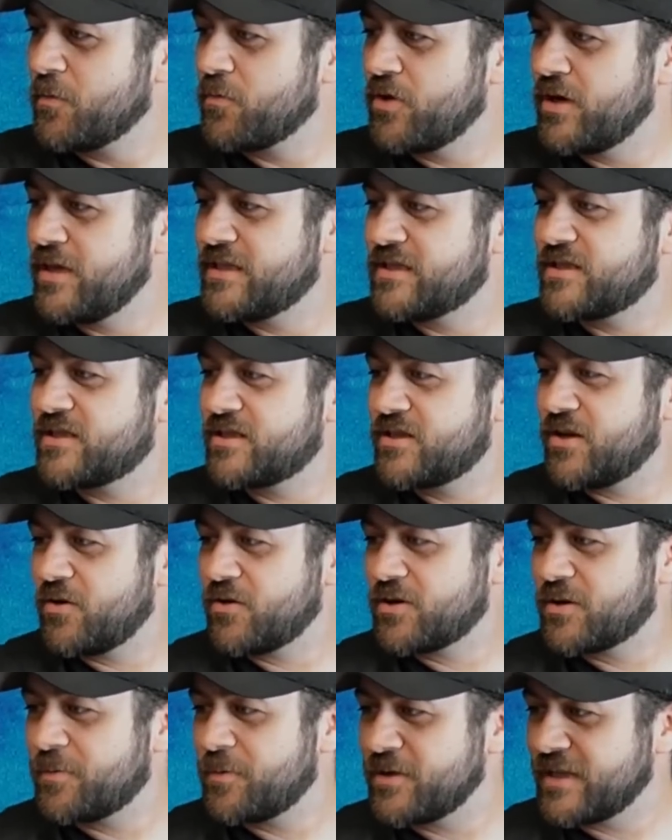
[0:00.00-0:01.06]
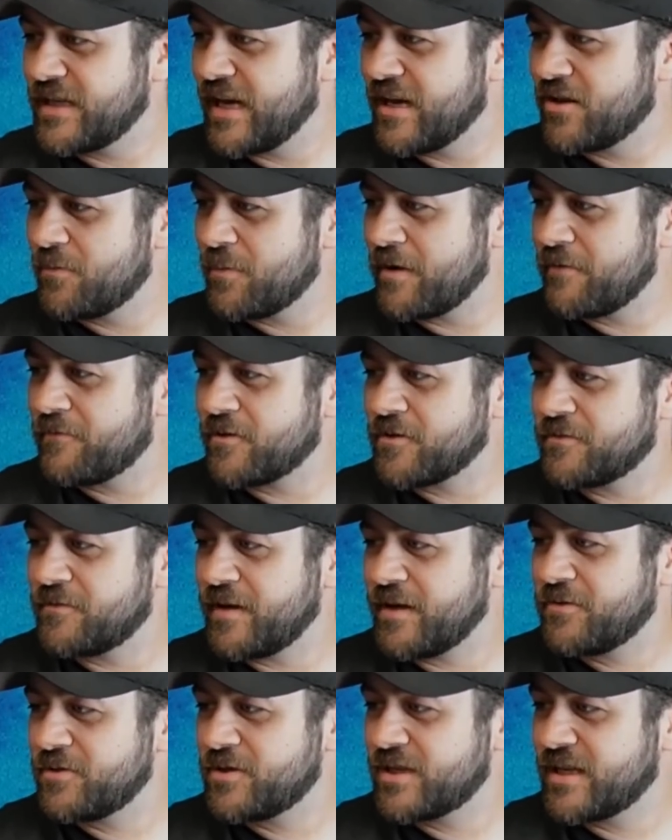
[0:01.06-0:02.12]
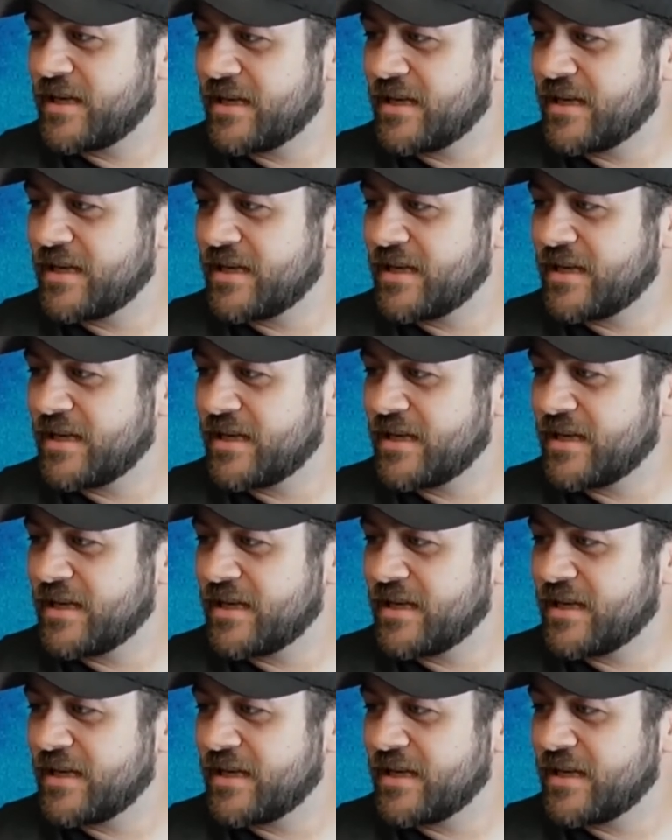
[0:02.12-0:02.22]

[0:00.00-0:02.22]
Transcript: Pretty stoked to put together my first Vanquish